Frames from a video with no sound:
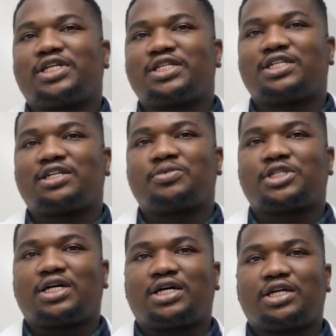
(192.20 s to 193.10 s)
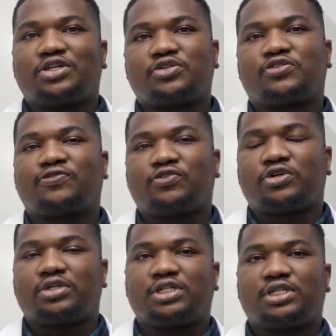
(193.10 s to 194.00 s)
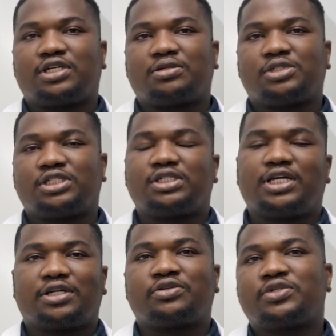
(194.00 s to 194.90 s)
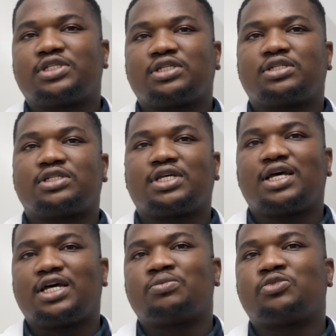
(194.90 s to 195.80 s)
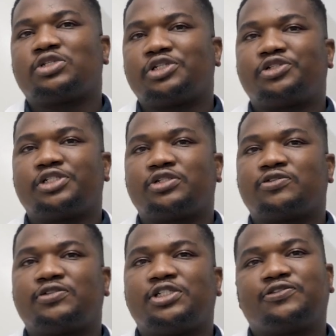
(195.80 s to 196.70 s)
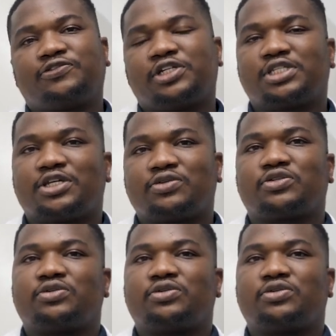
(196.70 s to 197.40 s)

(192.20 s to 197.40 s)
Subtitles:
exams are used for the diagnosis and monitoring of different health